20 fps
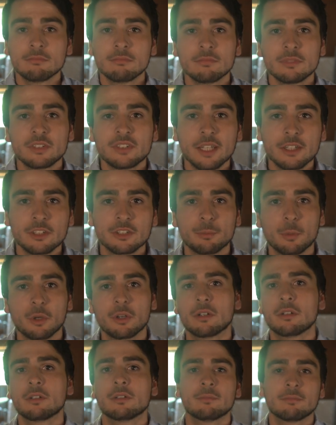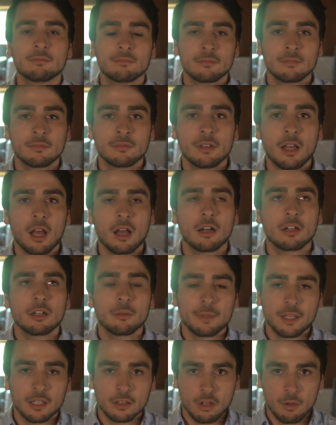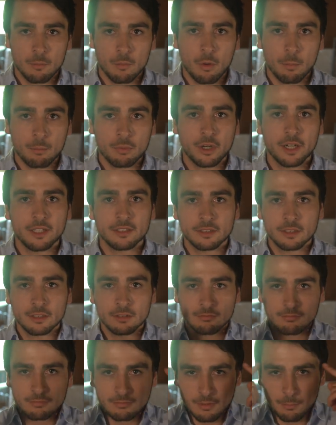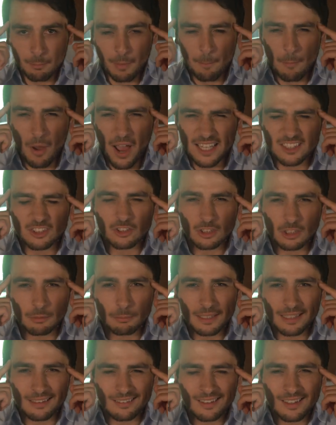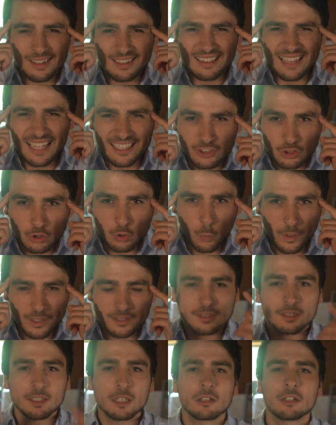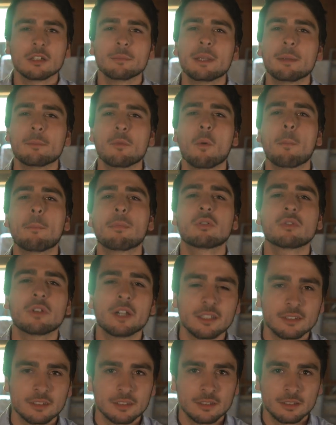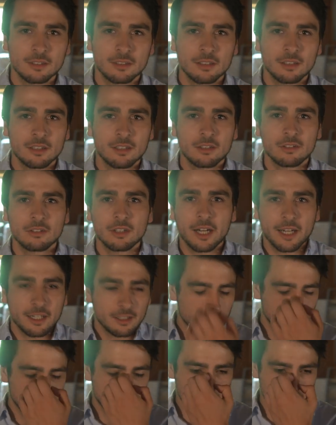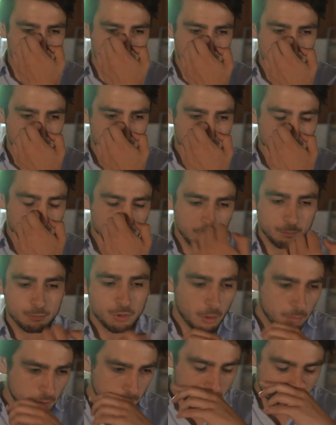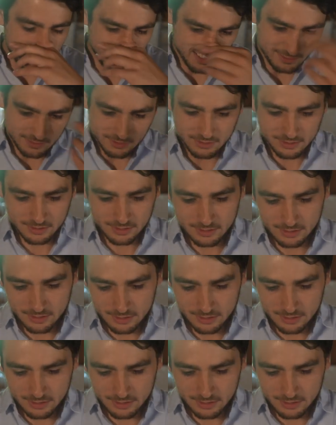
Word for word: sex mode, I'm gonna be a lot more present. My mind's gonna be less twisted. I'm gonna be more present, right? Because the problem is,